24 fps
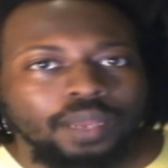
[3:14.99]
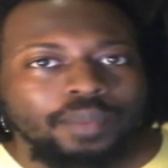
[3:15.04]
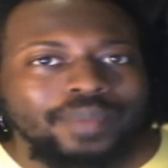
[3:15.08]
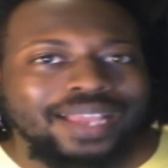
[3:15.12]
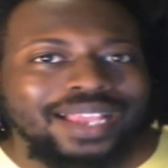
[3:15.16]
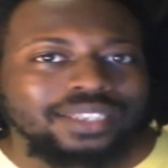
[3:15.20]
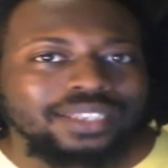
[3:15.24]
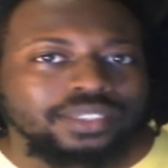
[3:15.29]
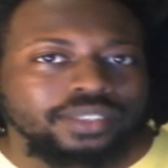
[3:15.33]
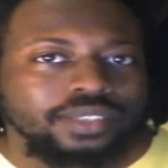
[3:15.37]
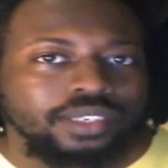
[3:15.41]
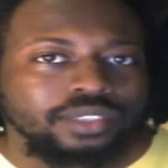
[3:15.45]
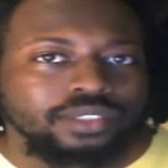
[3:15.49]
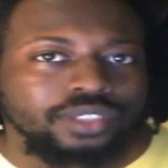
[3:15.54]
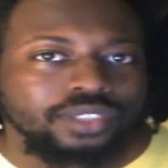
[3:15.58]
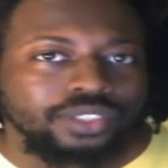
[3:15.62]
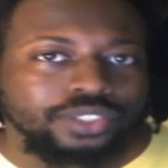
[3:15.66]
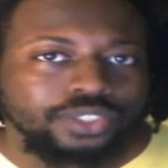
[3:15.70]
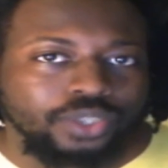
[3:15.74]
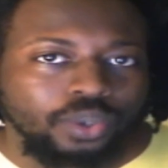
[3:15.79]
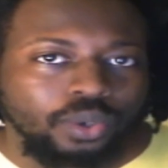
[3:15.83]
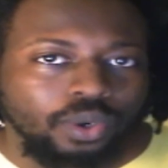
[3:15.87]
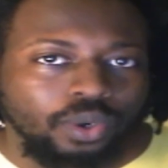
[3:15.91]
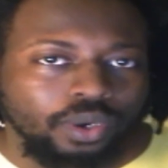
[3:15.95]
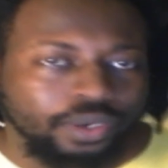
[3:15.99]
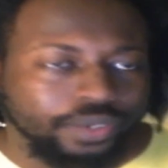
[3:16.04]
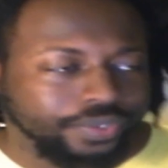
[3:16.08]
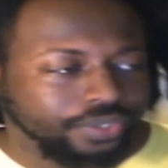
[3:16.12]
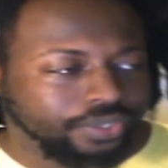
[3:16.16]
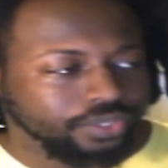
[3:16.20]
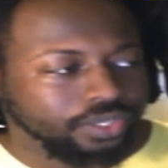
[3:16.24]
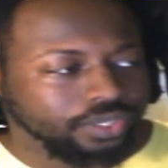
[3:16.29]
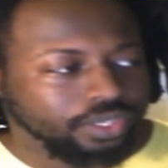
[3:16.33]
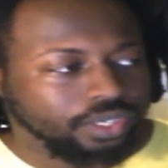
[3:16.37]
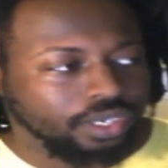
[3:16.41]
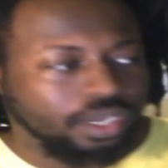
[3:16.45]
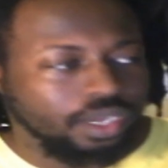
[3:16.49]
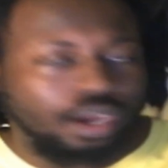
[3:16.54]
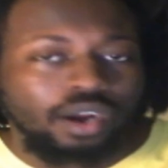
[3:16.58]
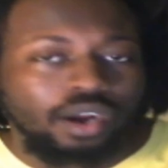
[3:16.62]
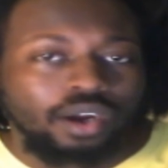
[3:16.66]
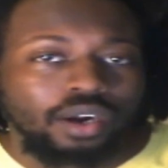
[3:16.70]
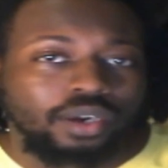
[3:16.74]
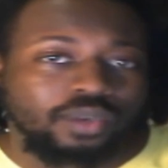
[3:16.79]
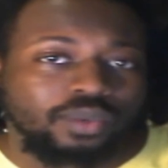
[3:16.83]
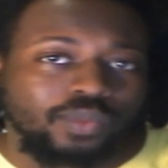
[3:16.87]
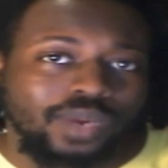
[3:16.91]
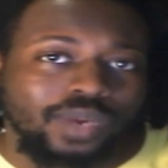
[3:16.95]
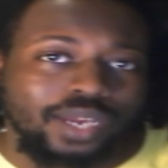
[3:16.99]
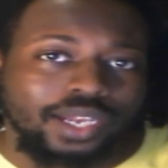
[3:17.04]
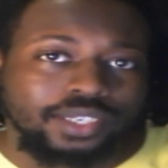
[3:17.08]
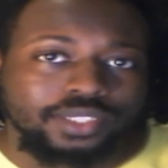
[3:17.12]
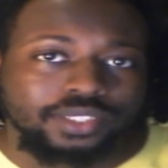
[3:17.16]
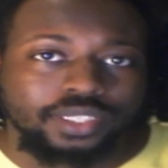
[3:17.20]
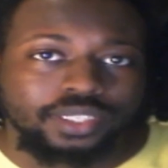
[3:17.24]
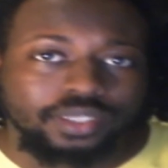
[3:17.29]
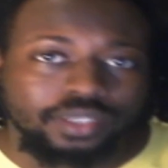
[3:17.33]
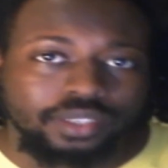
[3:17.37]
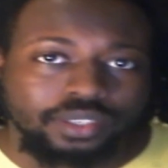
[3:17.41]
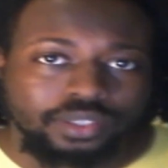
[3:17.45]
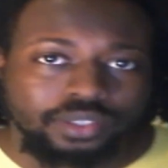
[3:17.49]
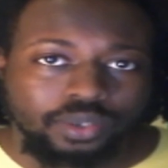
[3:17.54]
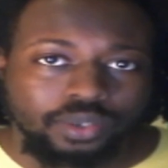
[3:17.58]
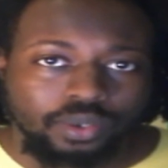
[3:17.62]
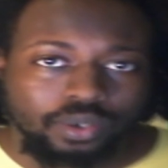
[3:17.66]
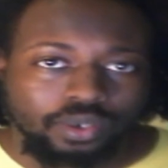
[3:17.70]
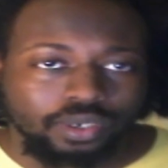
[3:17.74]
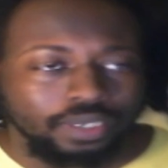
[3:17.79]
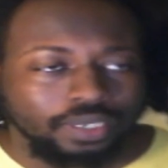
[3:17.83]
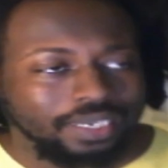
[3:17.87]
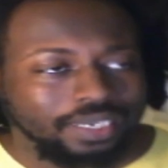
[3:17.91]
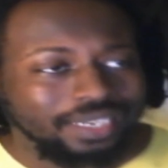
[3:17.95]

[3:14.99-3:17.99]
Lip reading: Imagine there's a door and there's a guard watching the door.